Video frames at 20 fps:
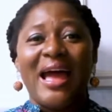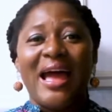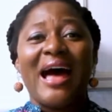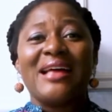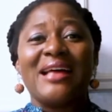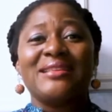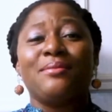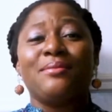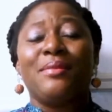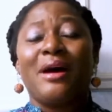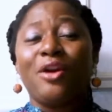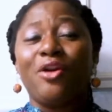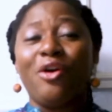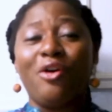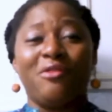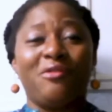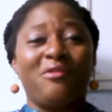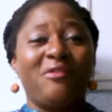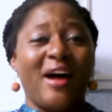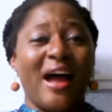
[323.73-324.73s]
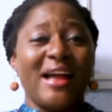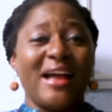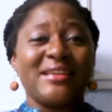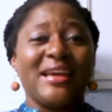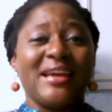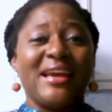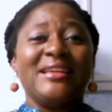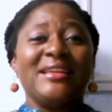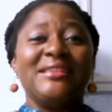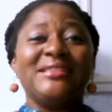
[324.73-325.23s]
As a matter of
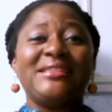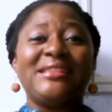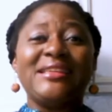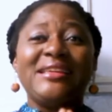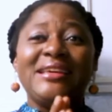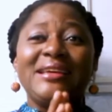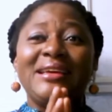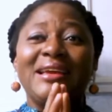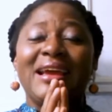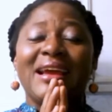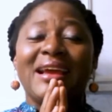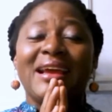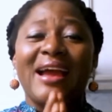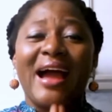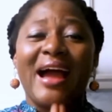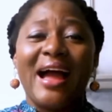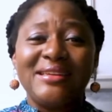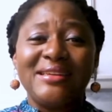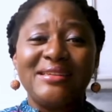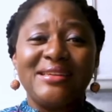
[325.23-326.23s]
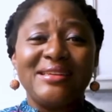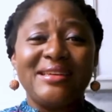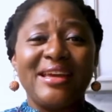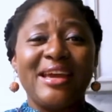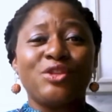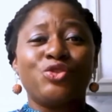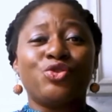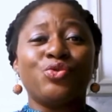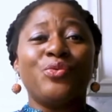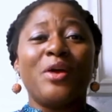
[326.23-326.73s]
fact, the
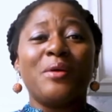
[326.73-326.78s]
candidate to